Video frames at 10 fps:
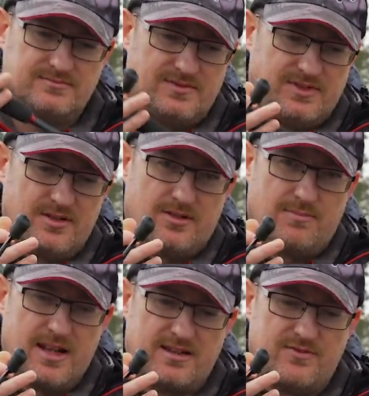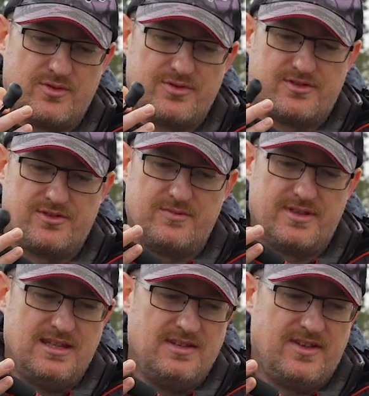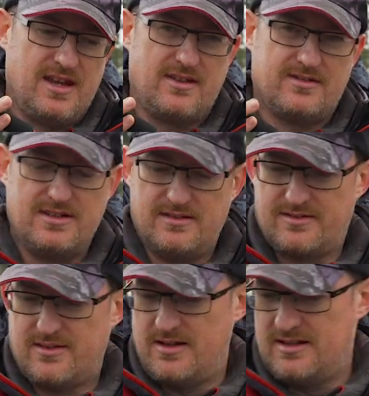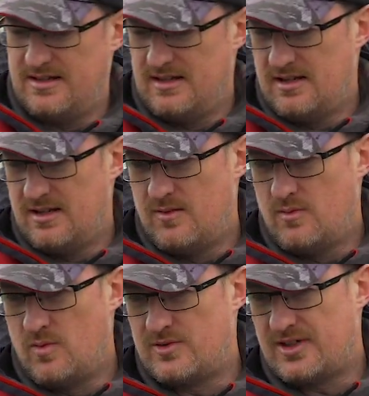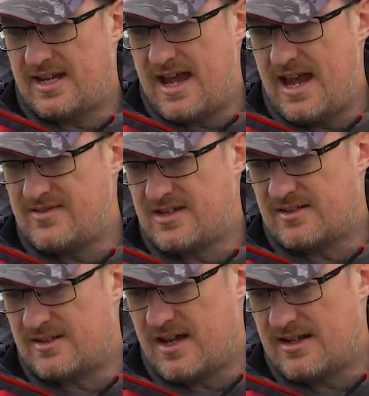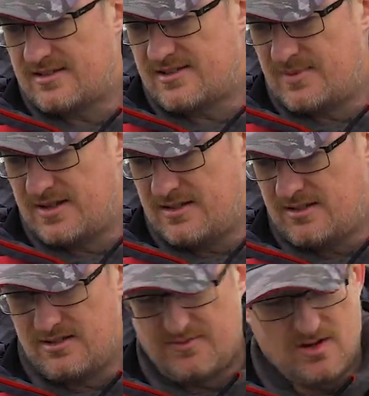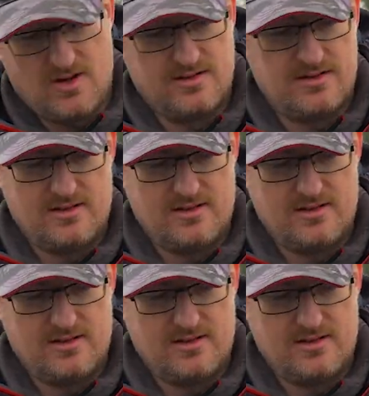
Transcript: so you've got the blank that runs through with the EVA on either side. Once you get heavier than that in the spinning, you've got